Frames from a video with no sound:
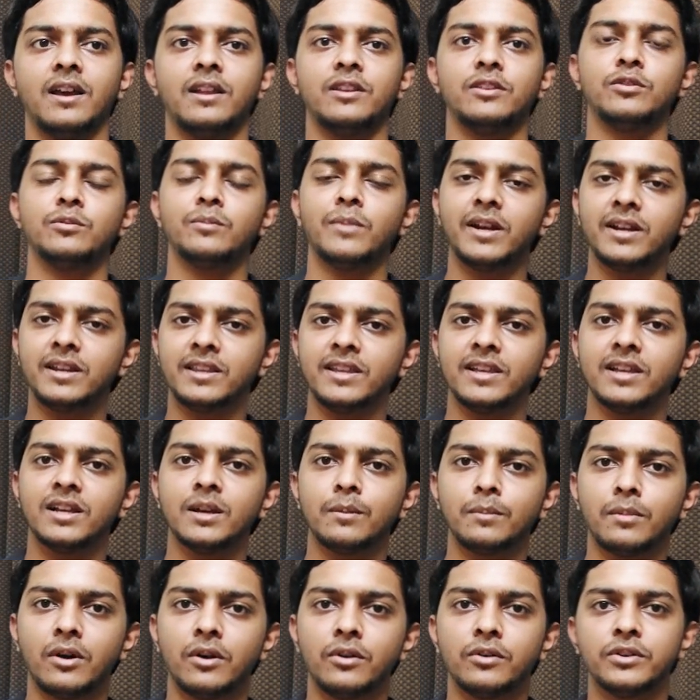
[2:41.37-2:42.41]
And you might think
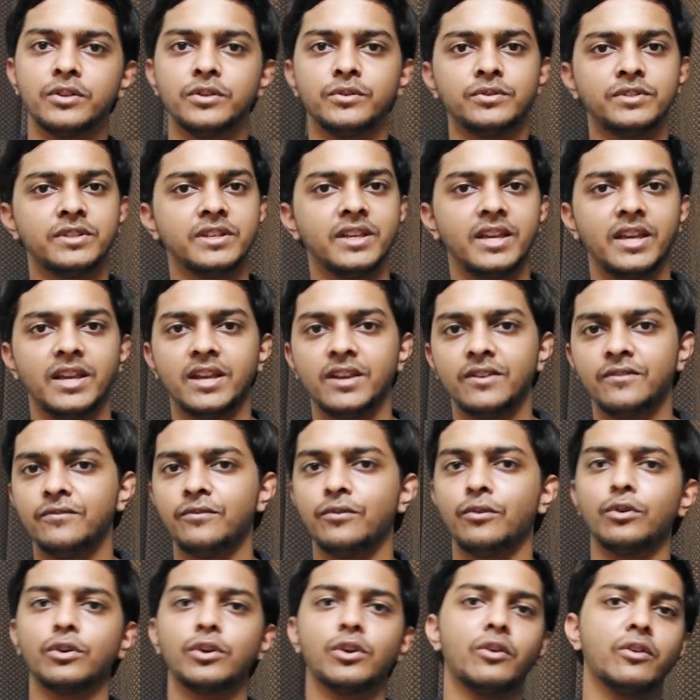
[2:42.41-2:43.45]
about using a
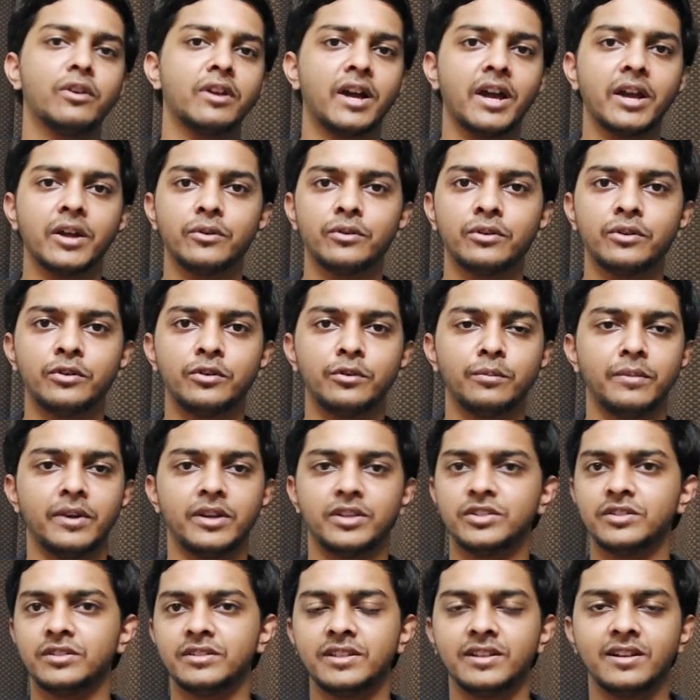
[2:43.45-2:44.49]
photon diode to
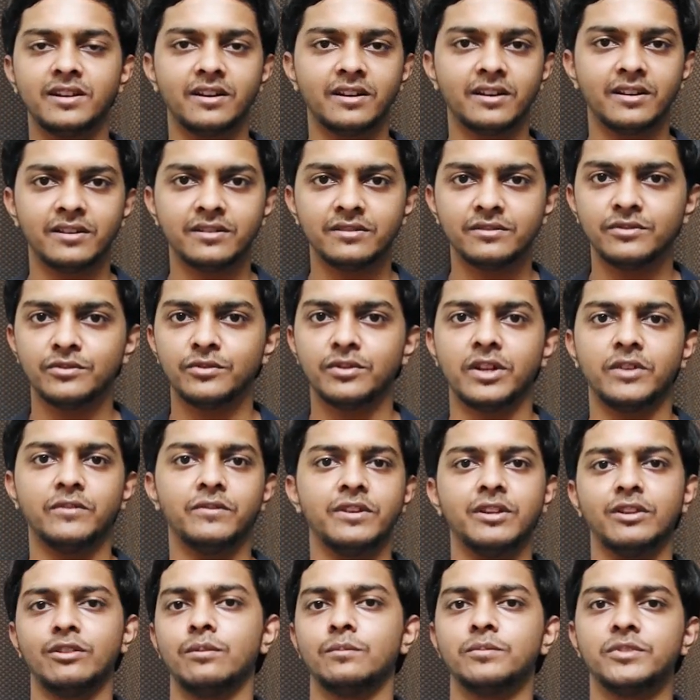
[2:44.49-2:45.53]
measure the current so that
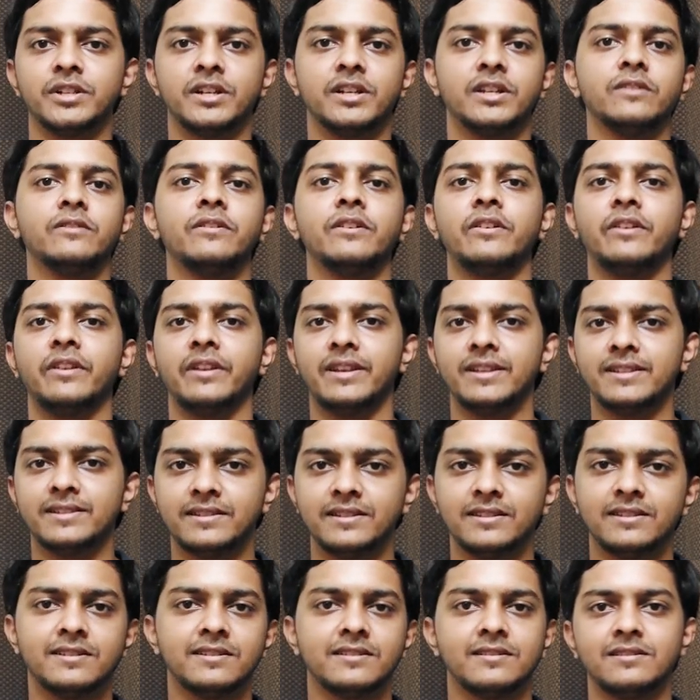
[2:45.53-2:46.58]
we can objectively
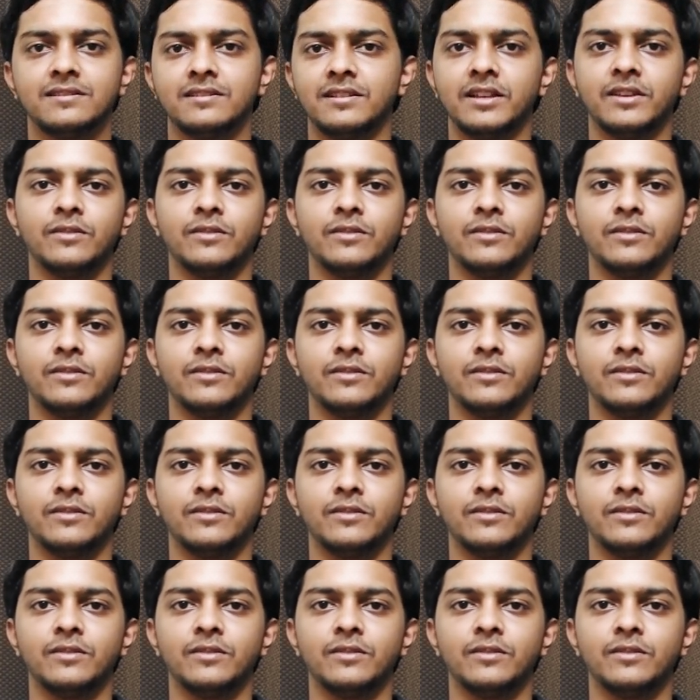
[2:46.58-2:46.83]
trace its,